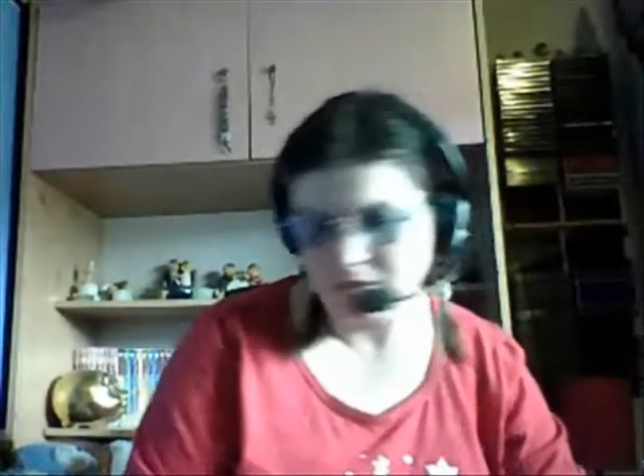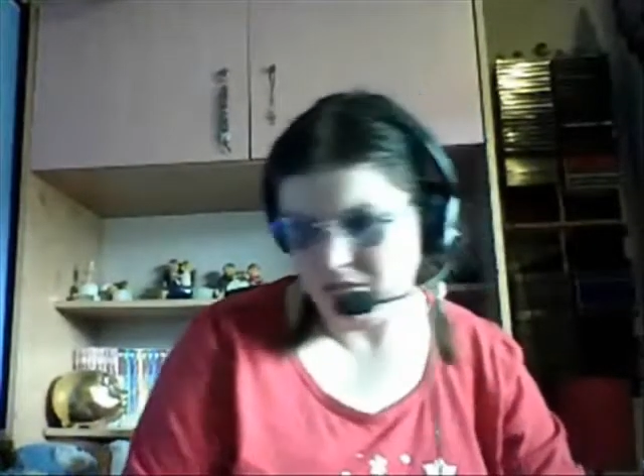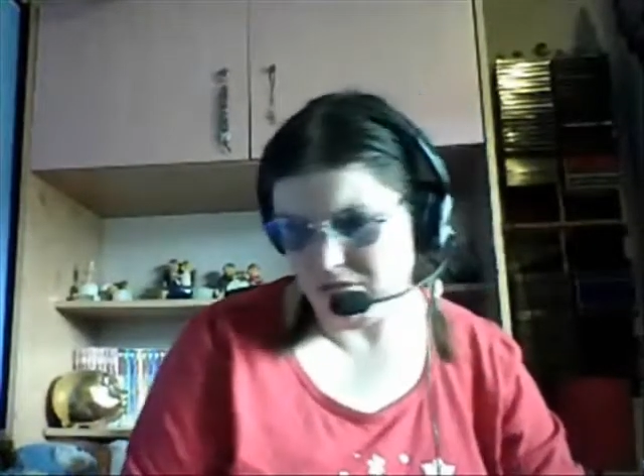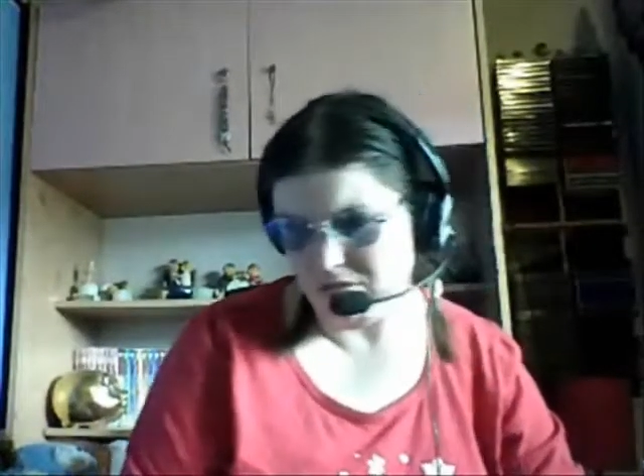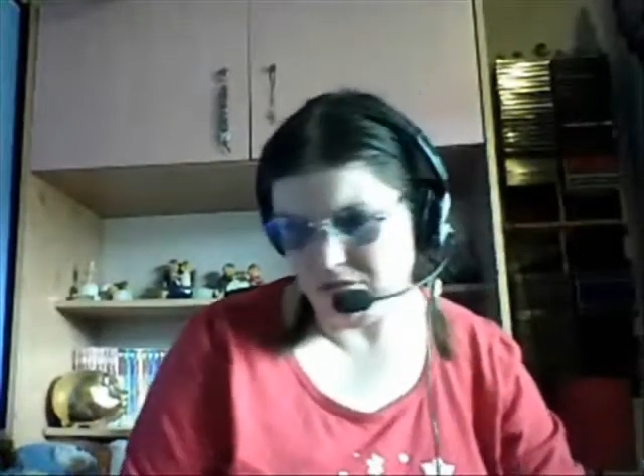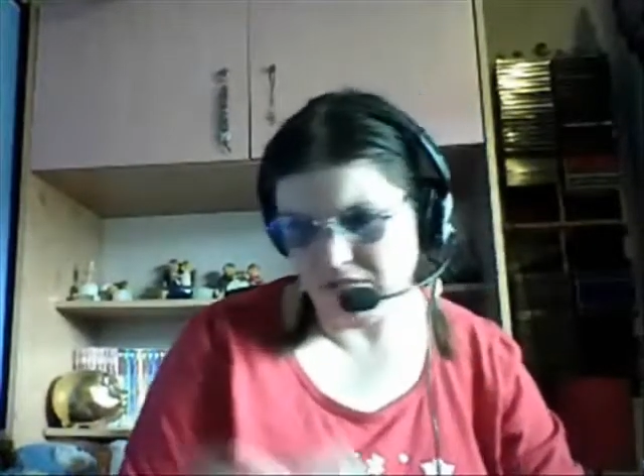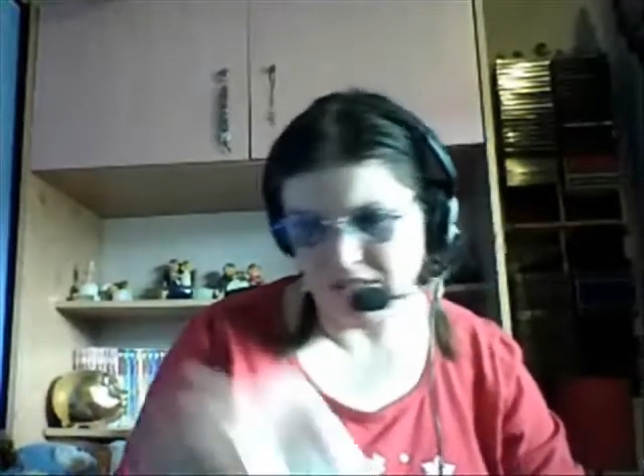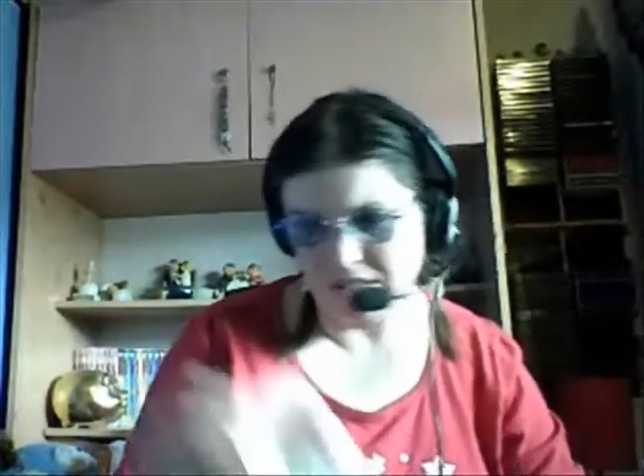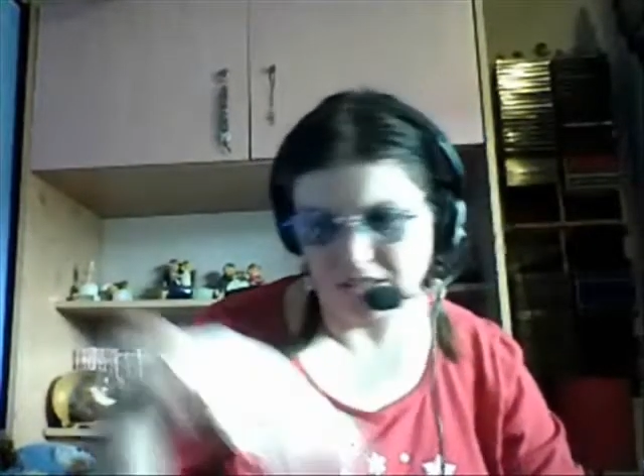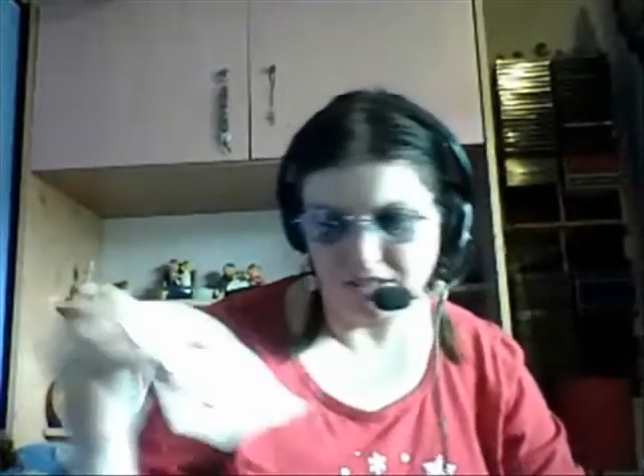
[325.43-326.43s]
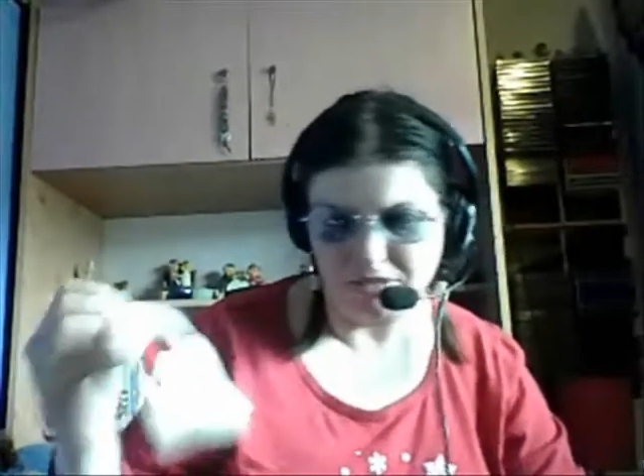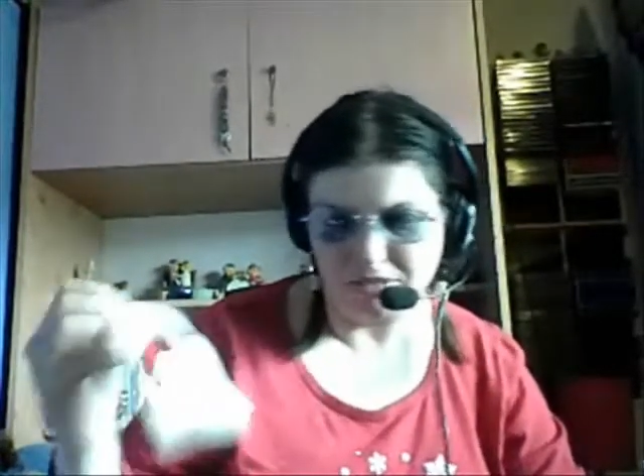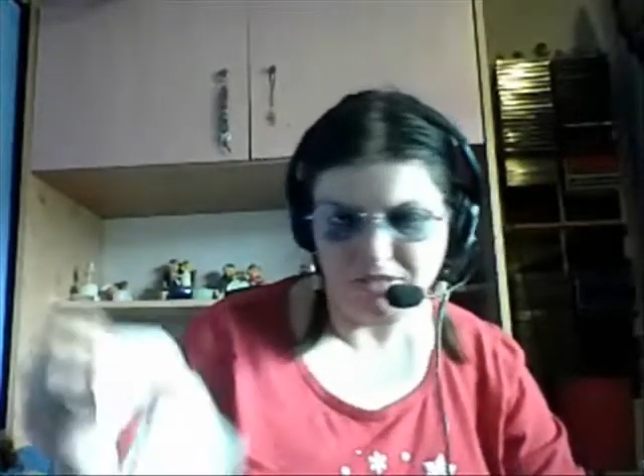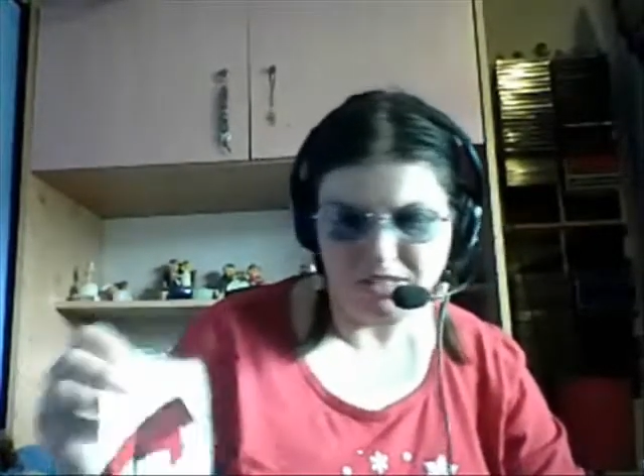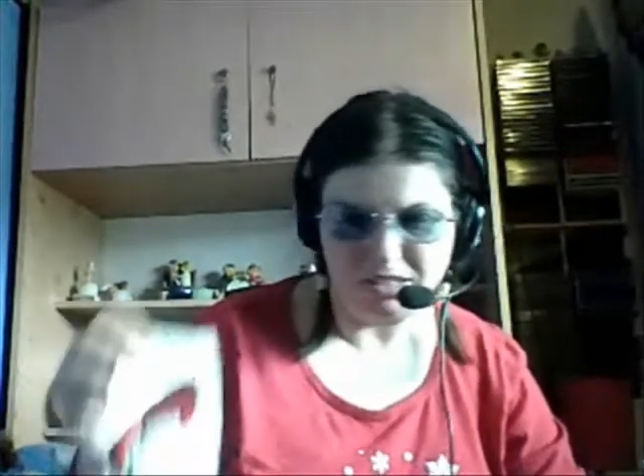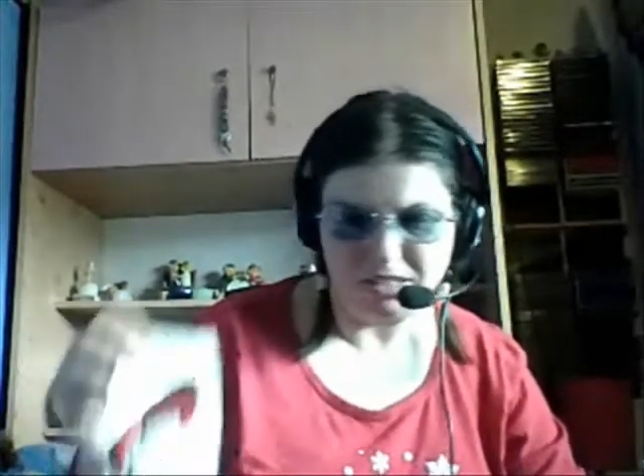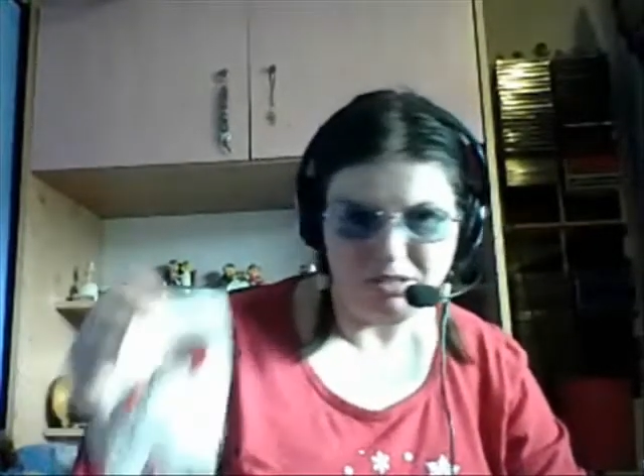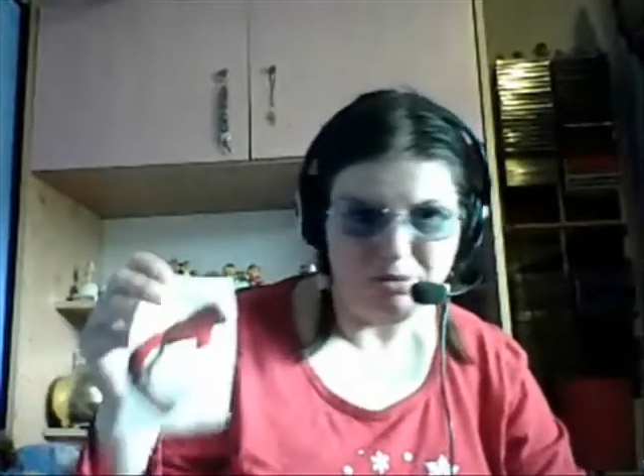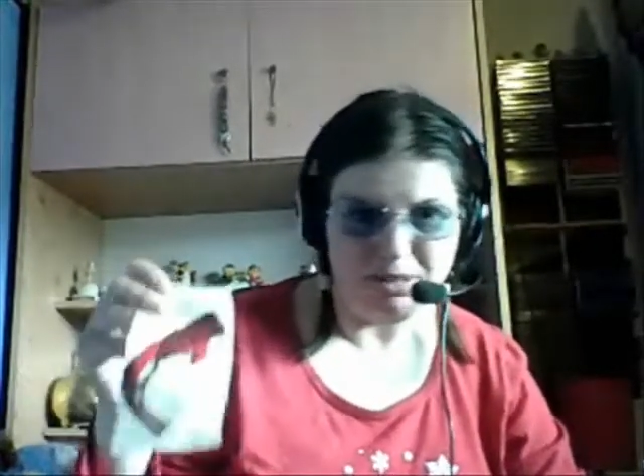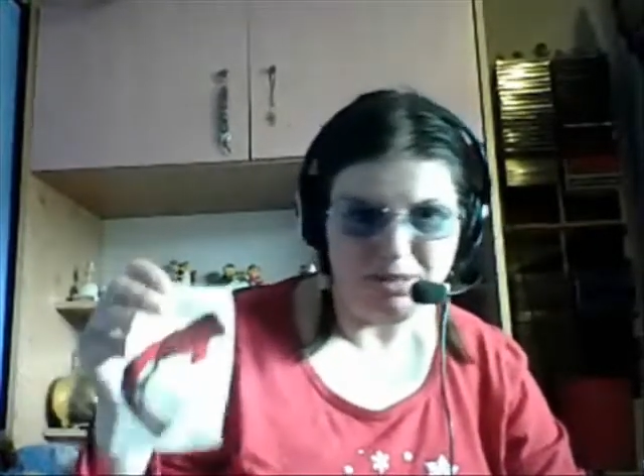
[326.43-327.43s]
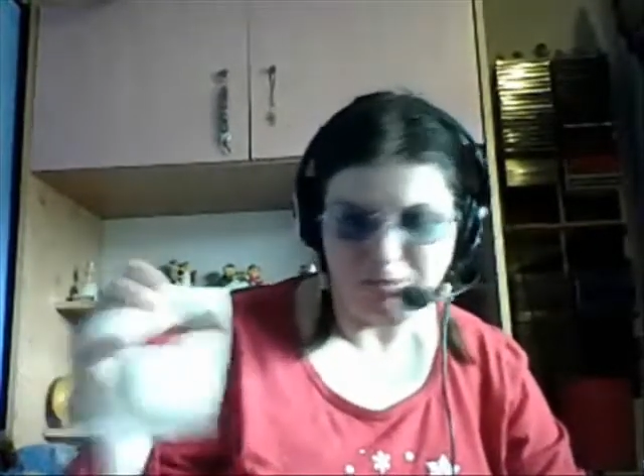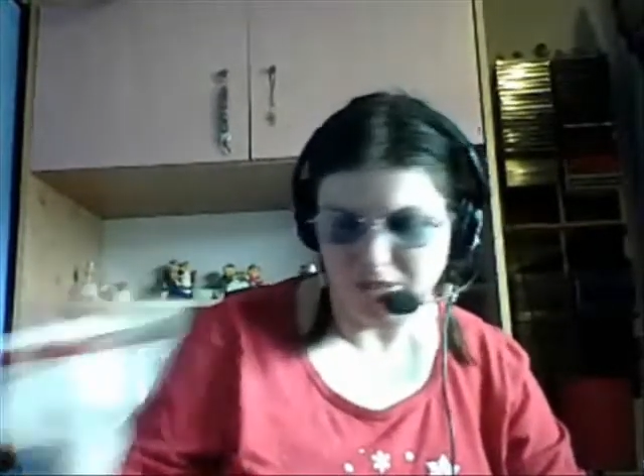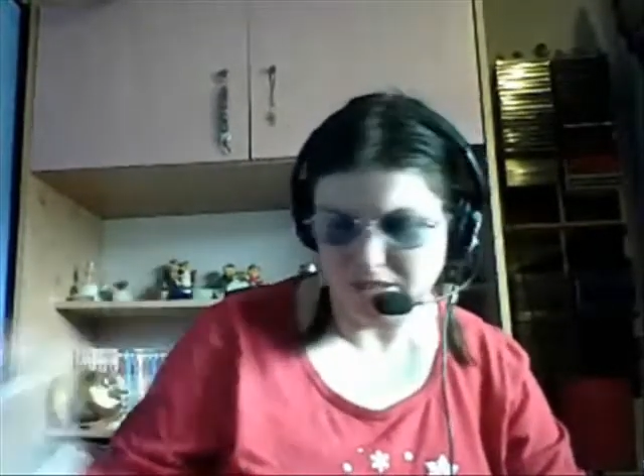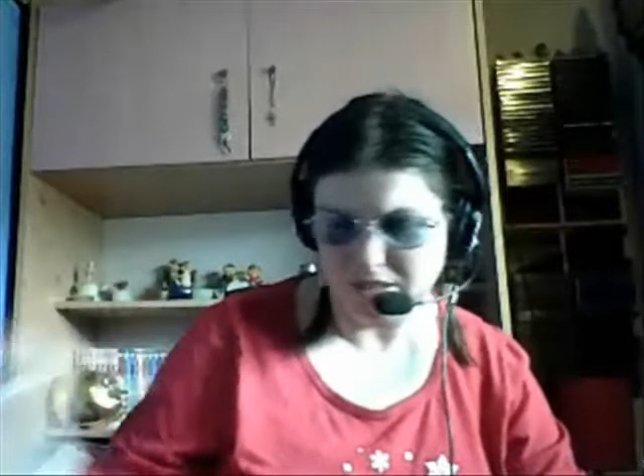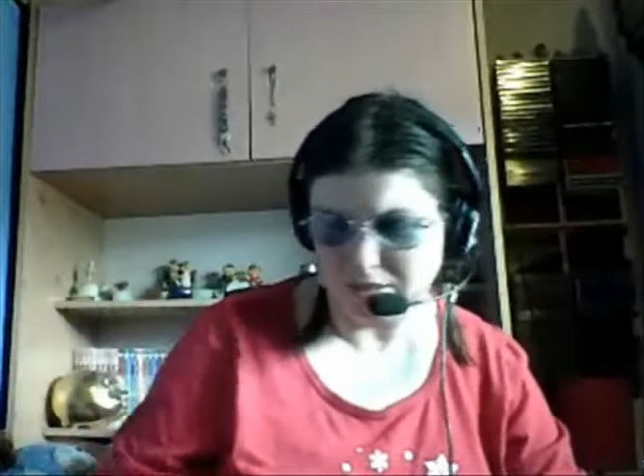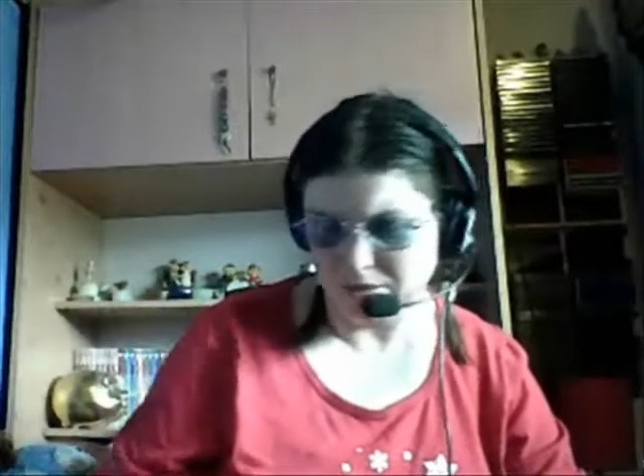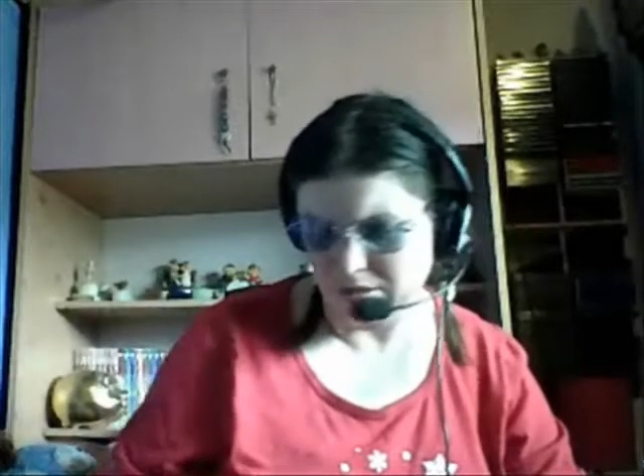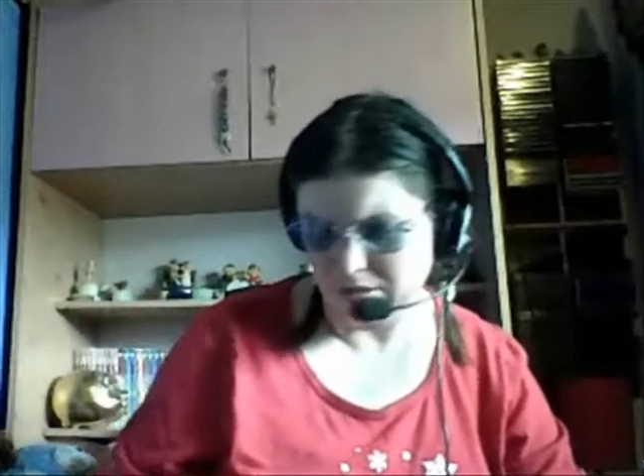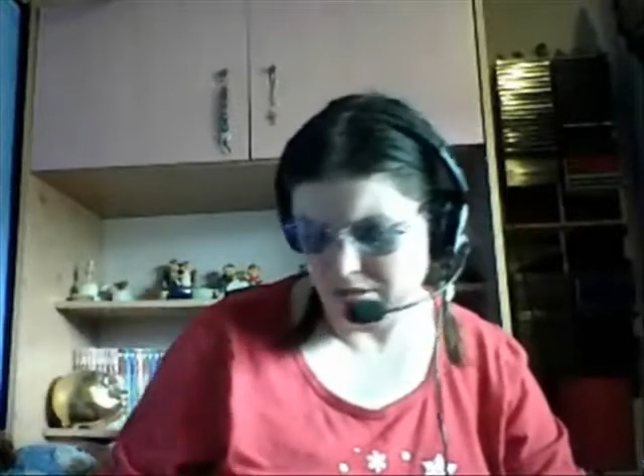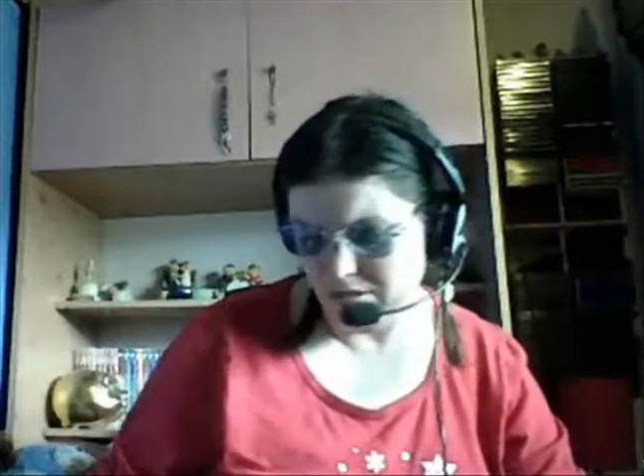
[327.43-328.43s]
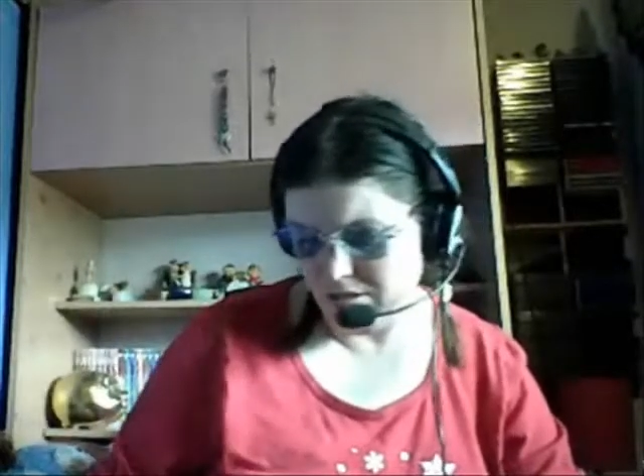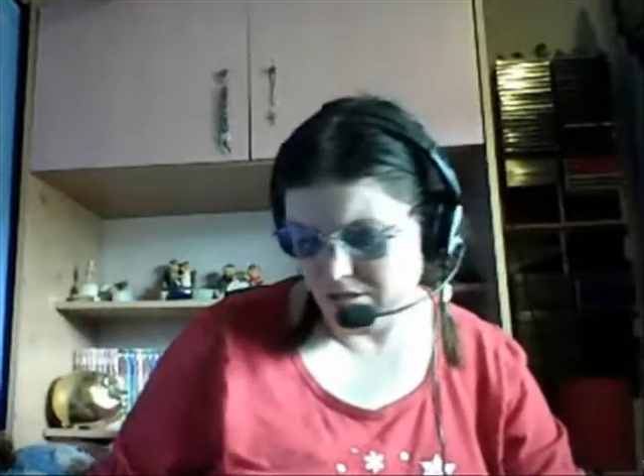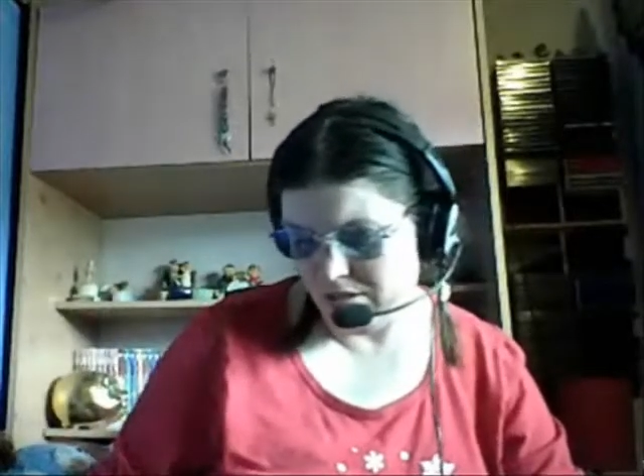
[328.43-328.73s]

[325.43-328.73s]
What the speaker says: So, yeah, I've decided to go back to plastic with this.